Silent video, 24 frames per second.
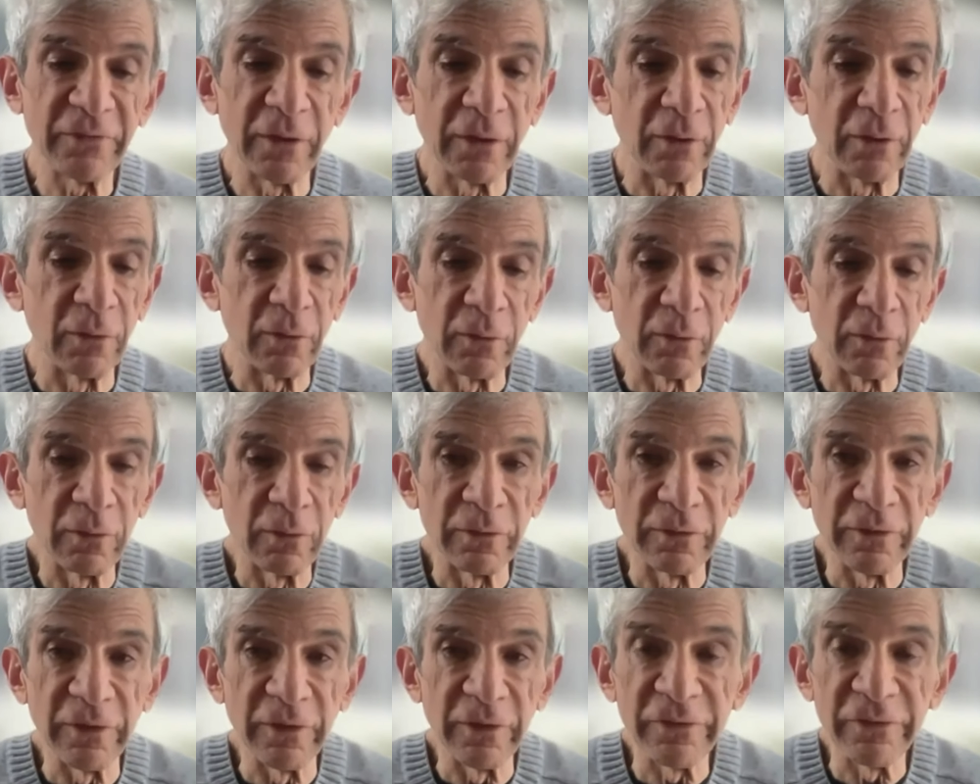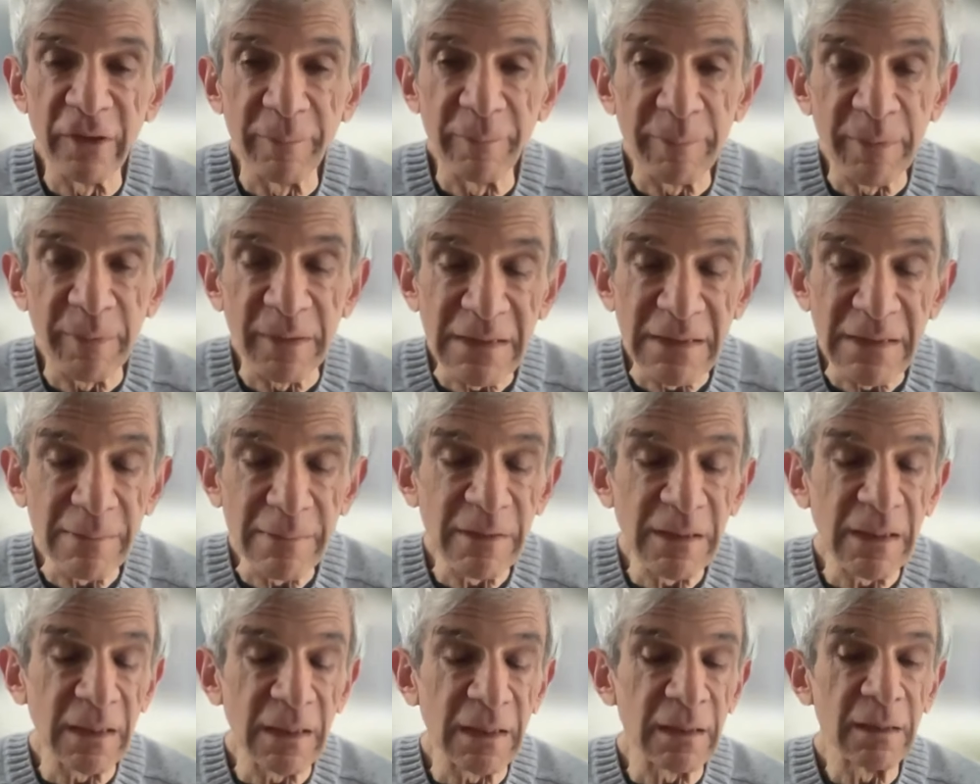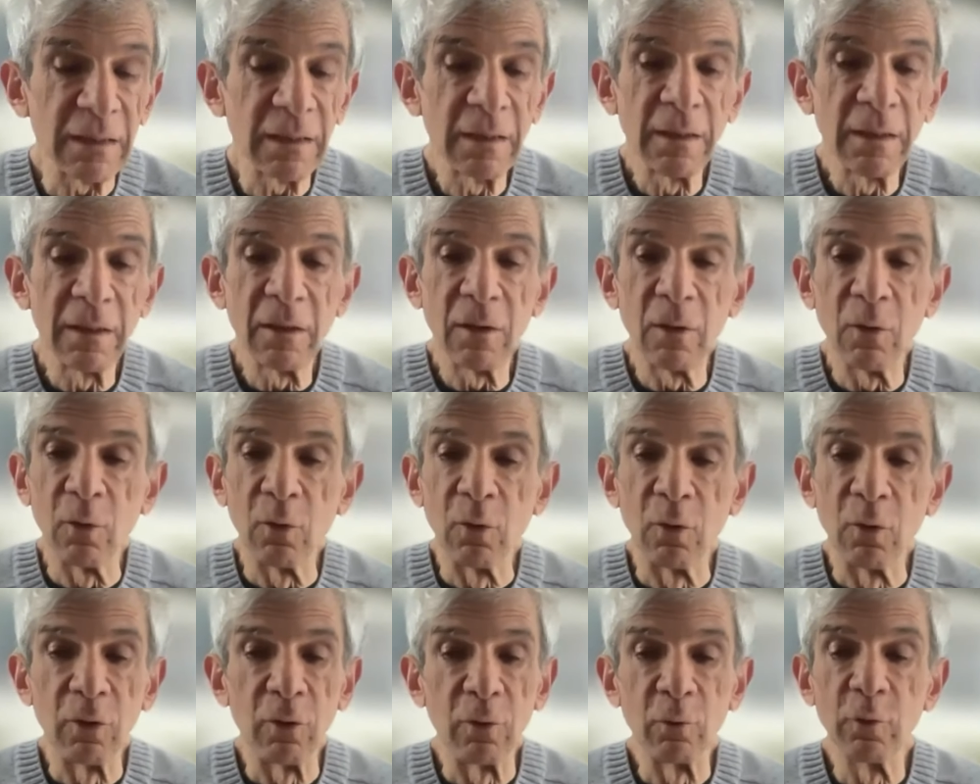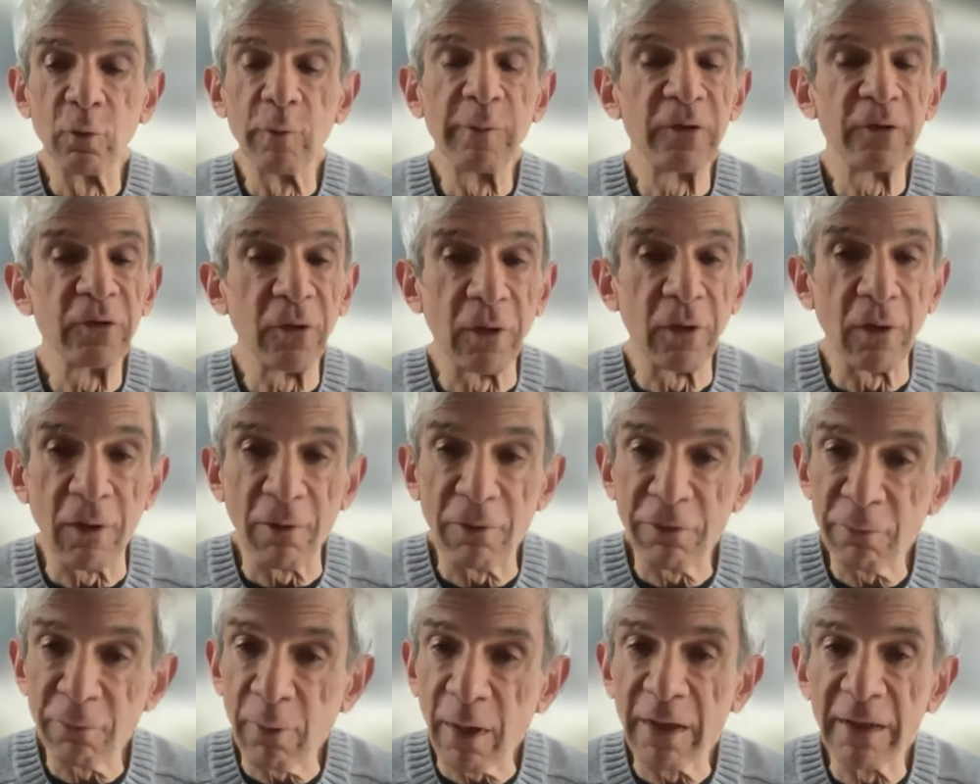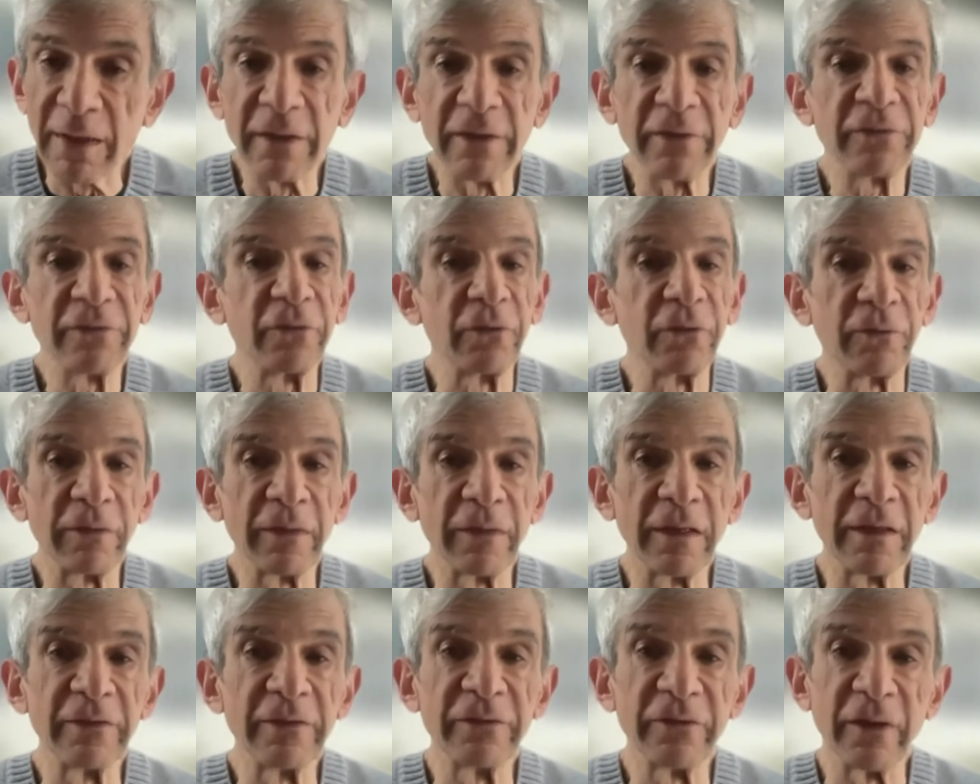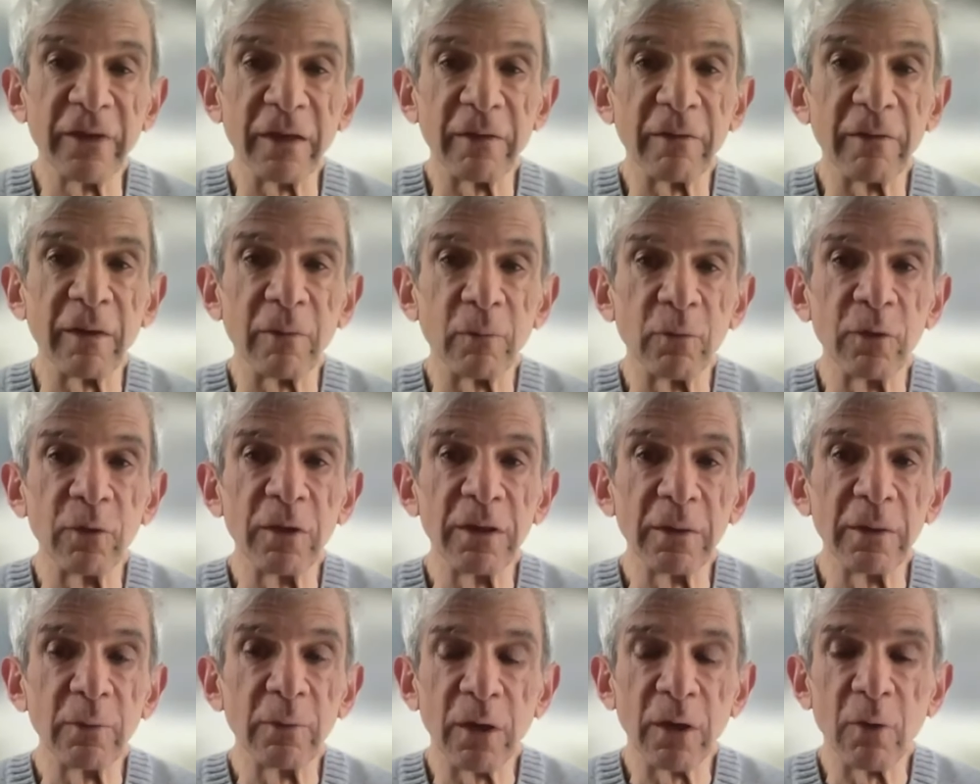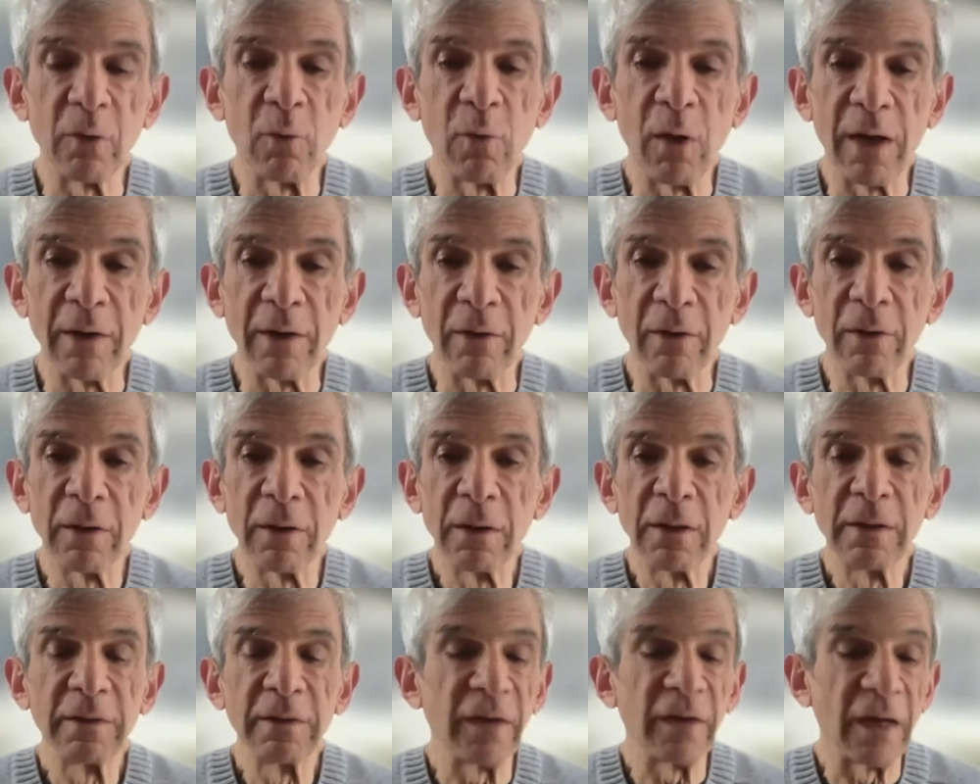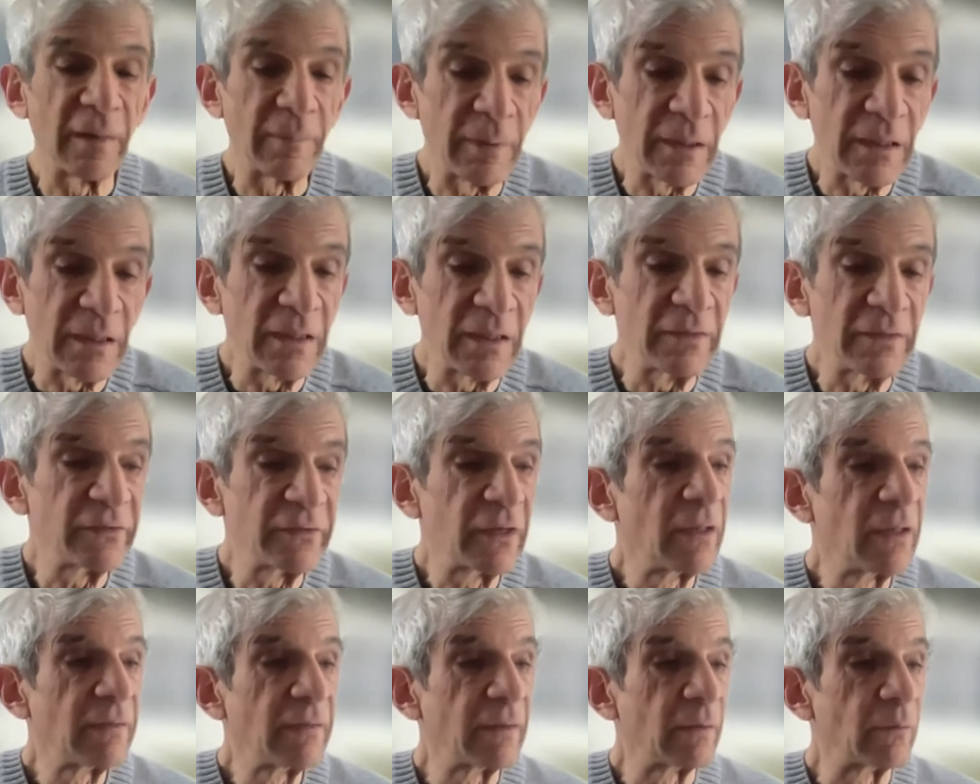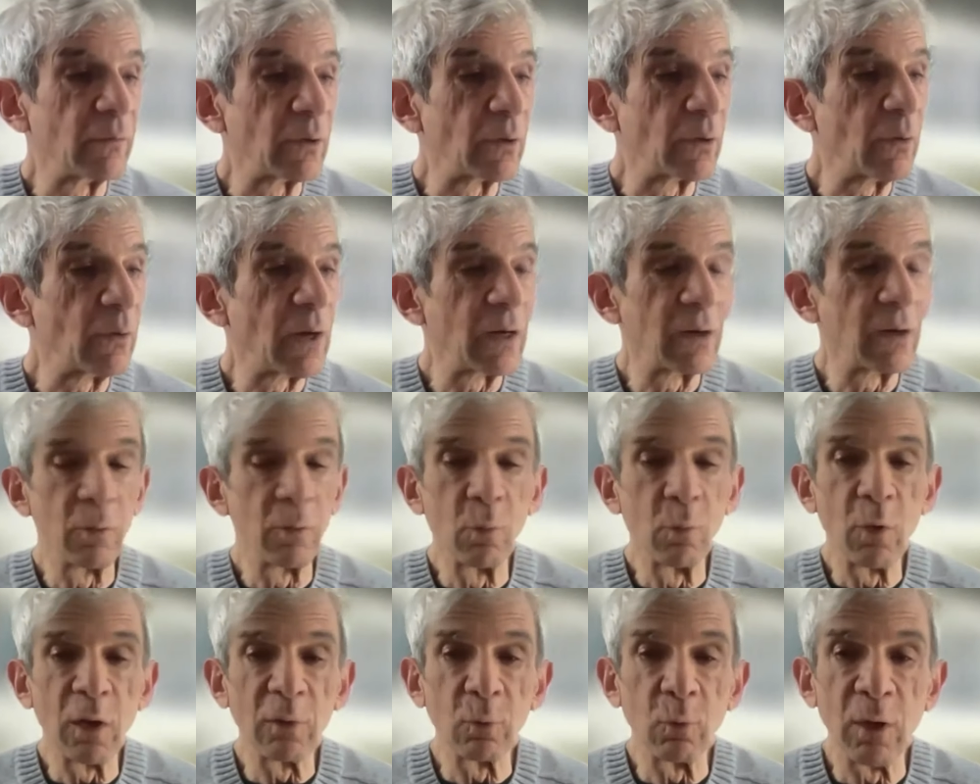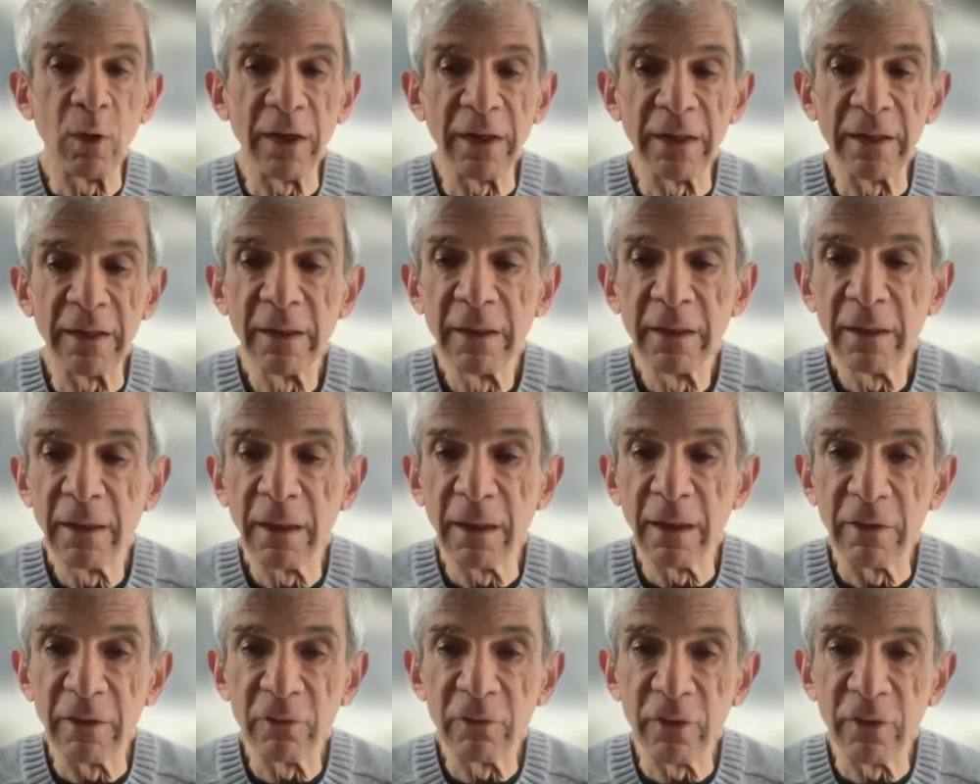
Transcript: or, or dyslipidemia or rheumatoid arthritis or things that that really require diabetes that require one-way uh,